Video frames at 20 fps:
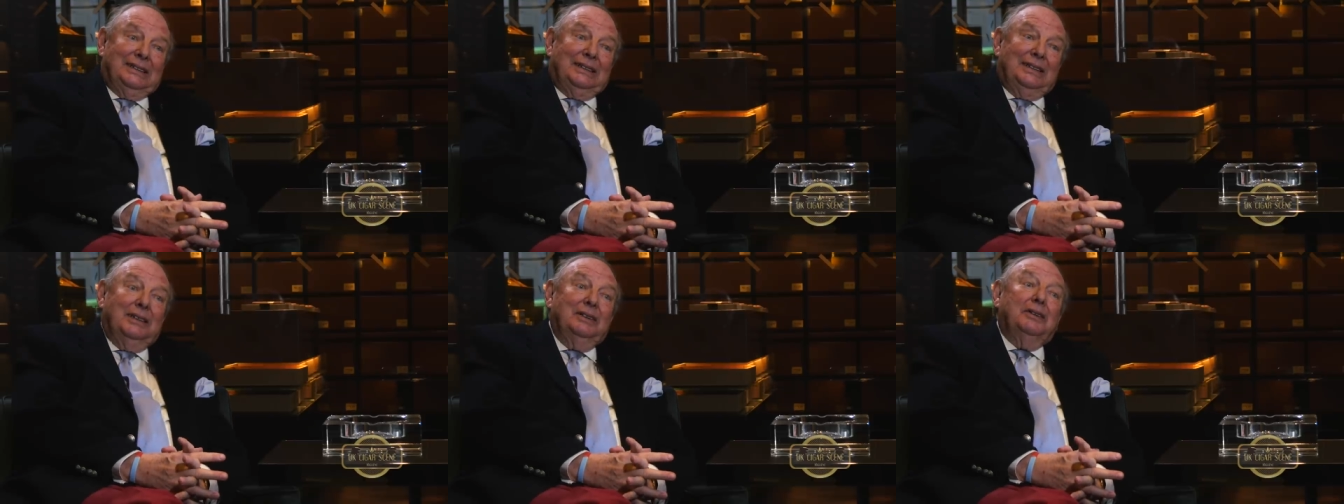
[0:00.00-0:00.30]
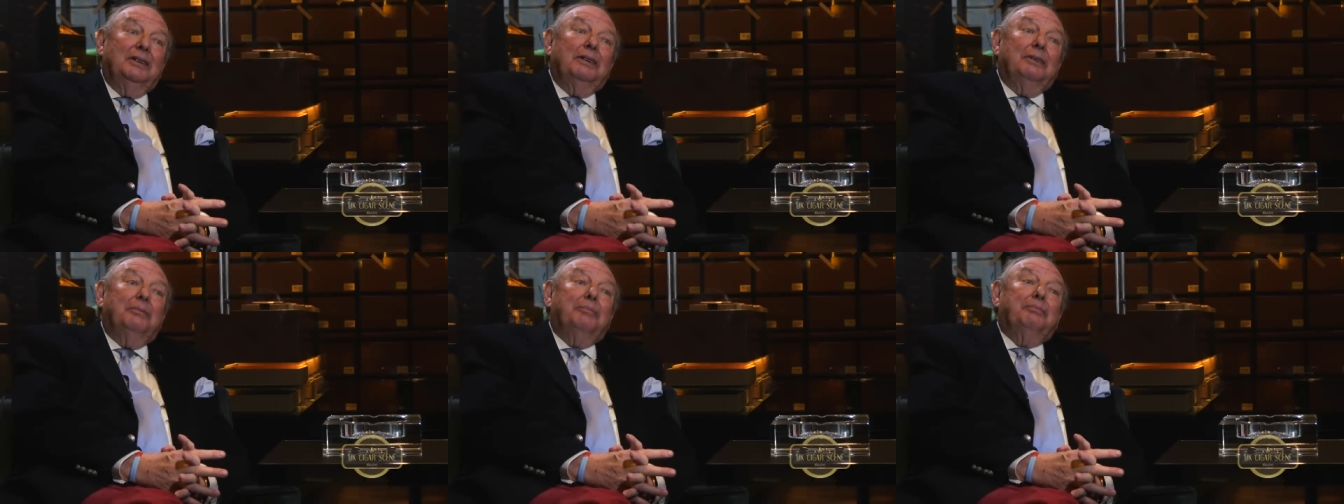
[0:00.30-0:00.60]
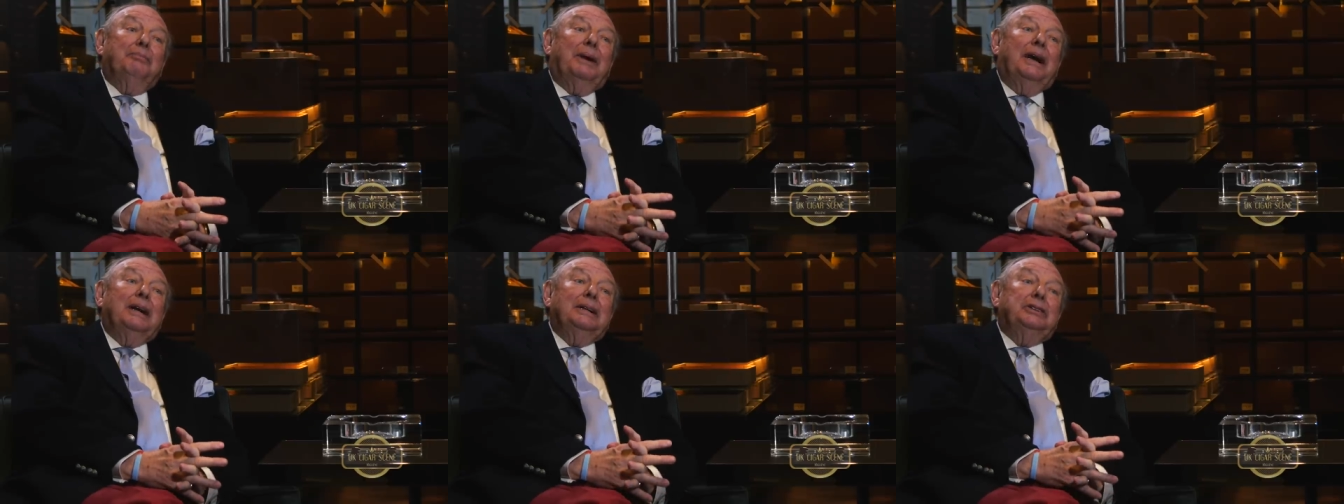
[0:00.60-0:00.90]
so
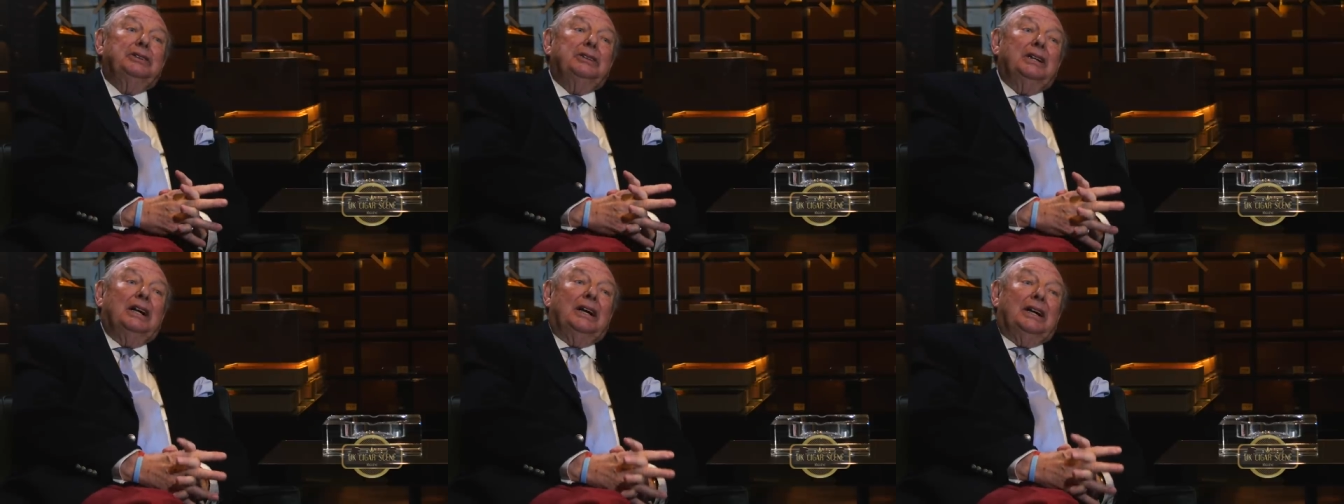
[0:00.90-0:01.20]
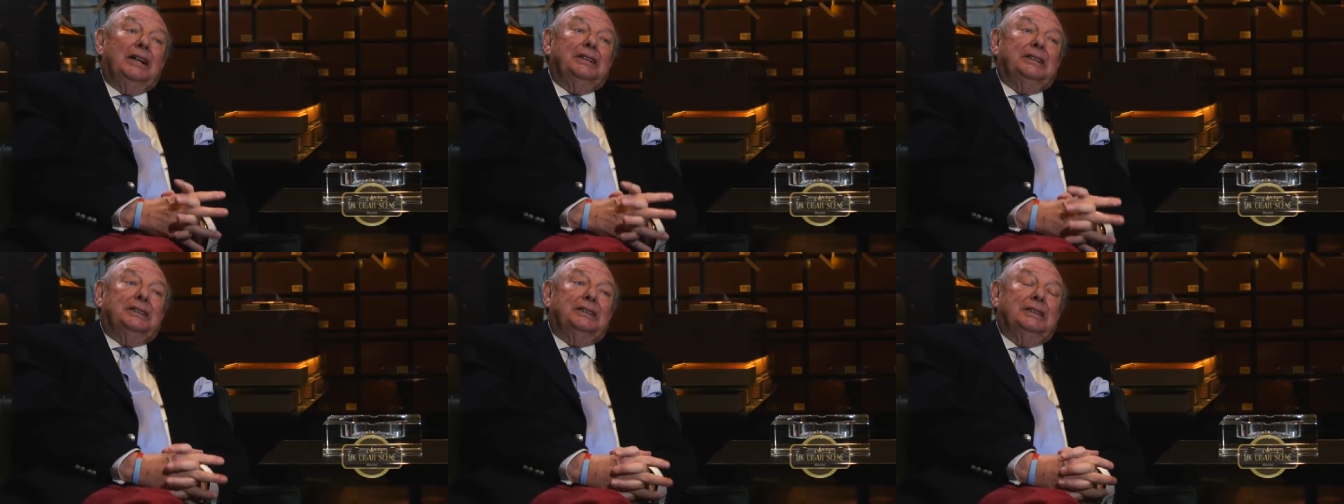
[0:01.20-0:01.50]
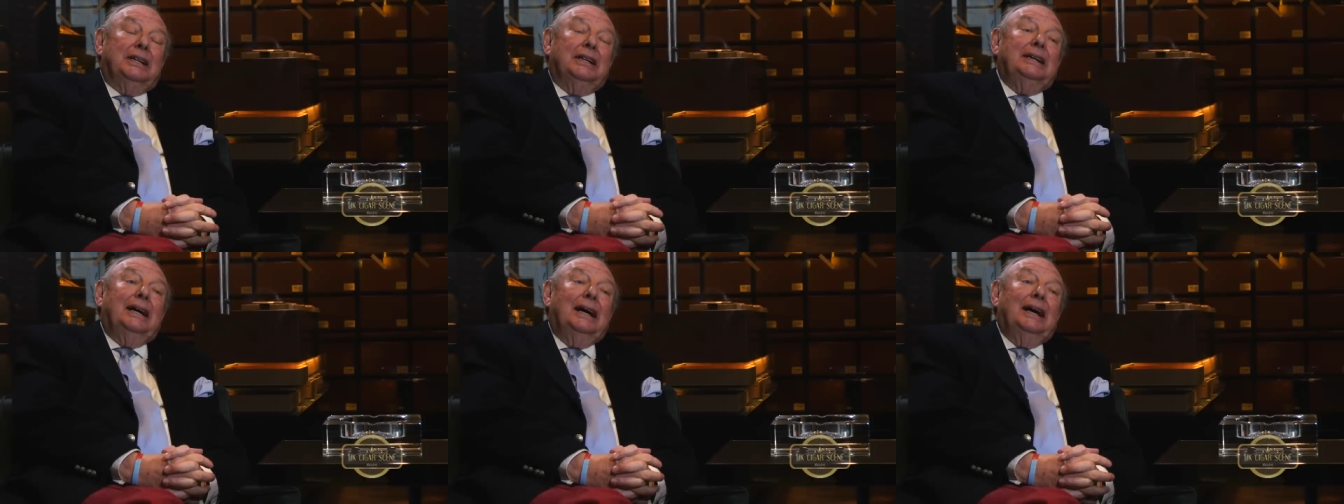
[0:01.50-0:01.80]
by chance
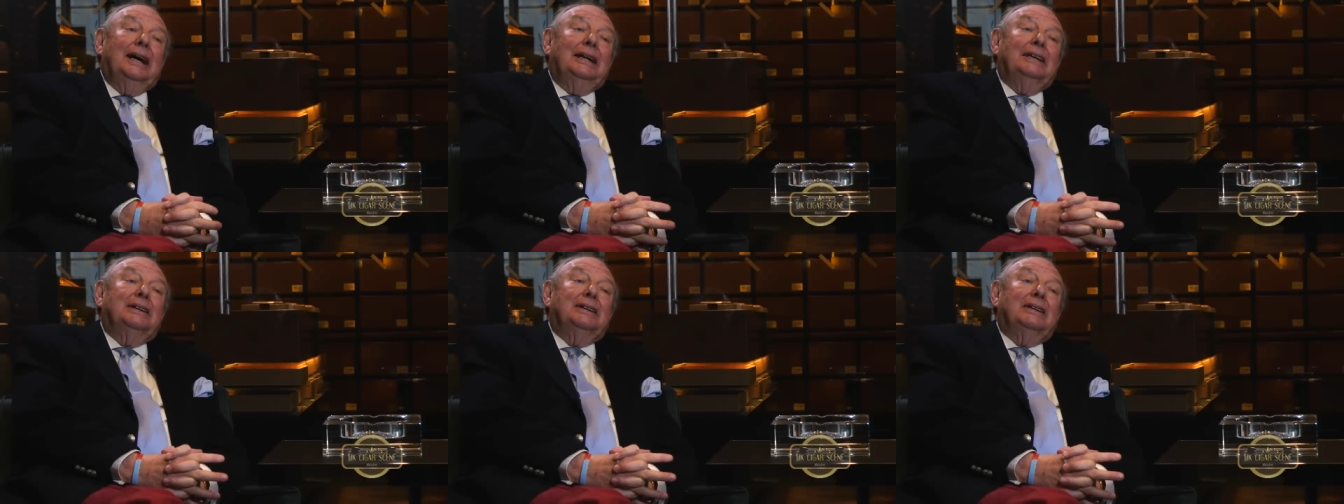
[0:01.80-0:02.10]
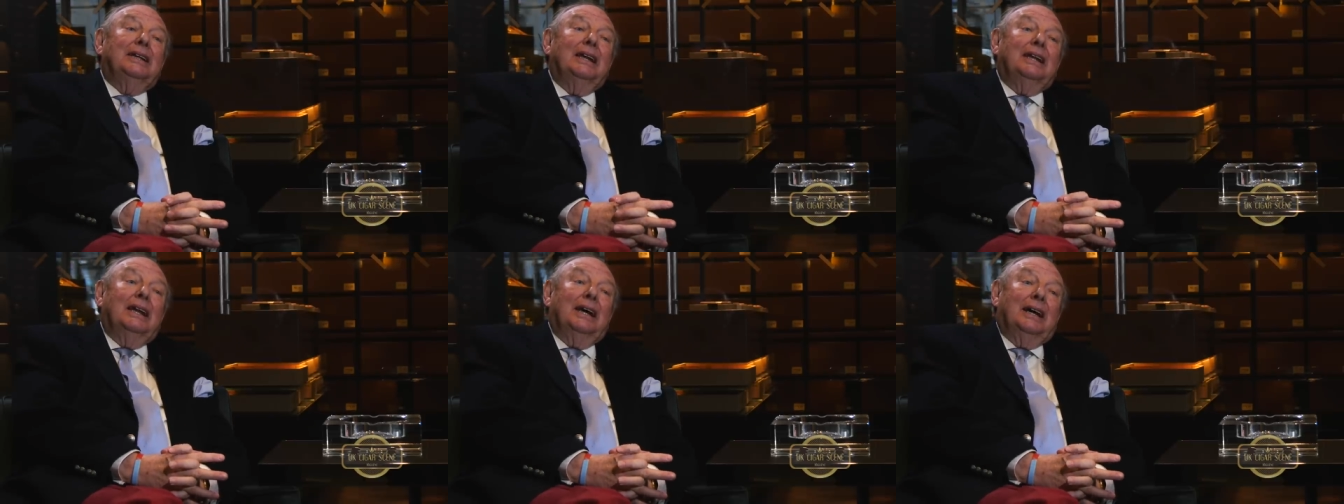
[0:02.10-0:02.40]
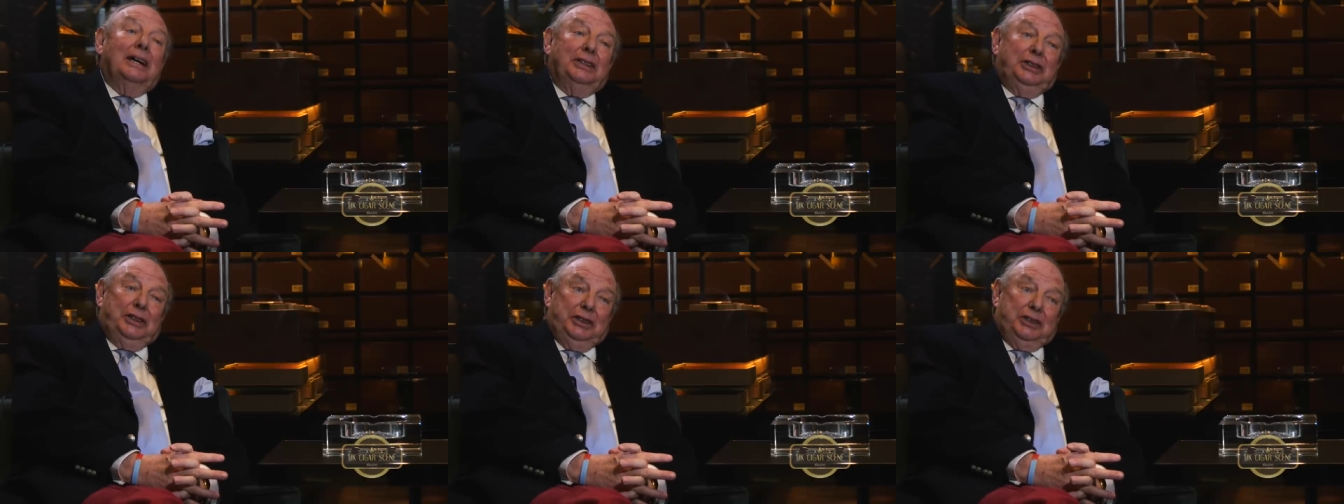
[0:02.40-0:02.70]
they had the
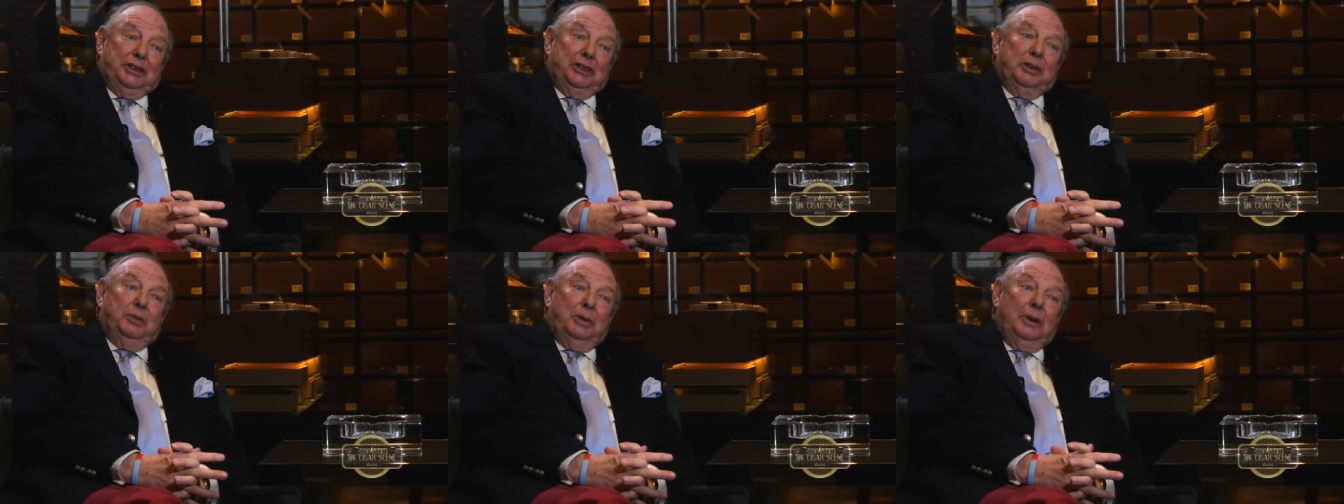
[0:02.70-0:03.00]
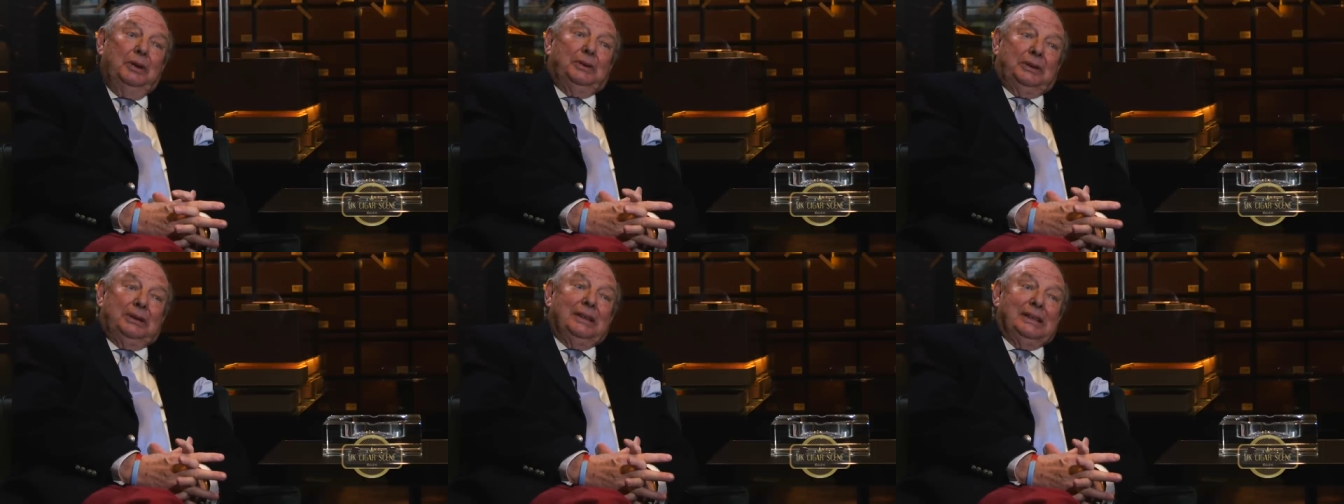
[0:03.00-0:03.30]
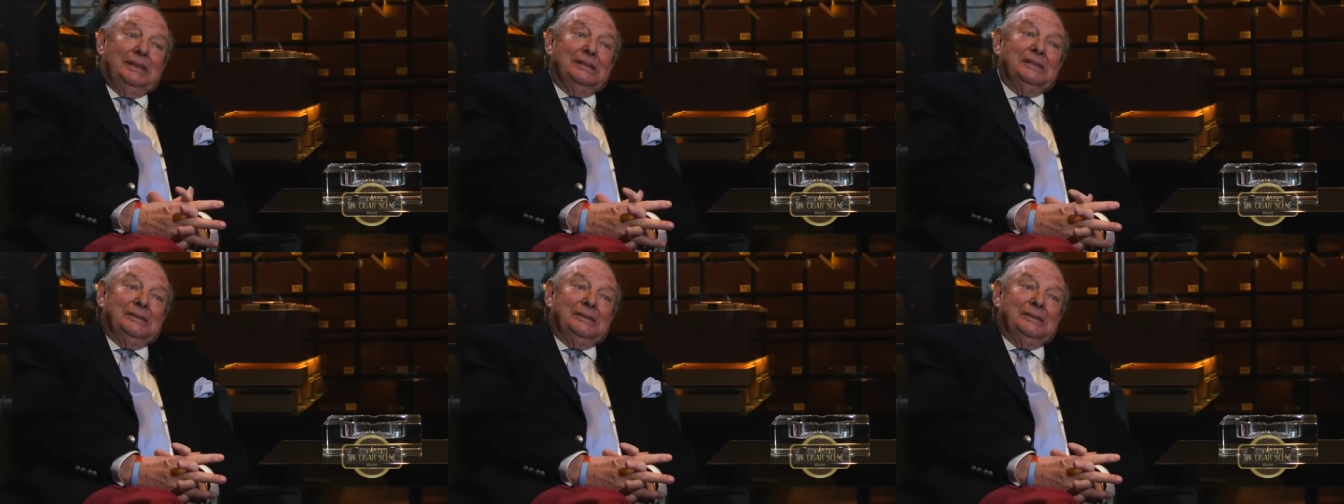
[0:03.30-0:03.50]
largest quota.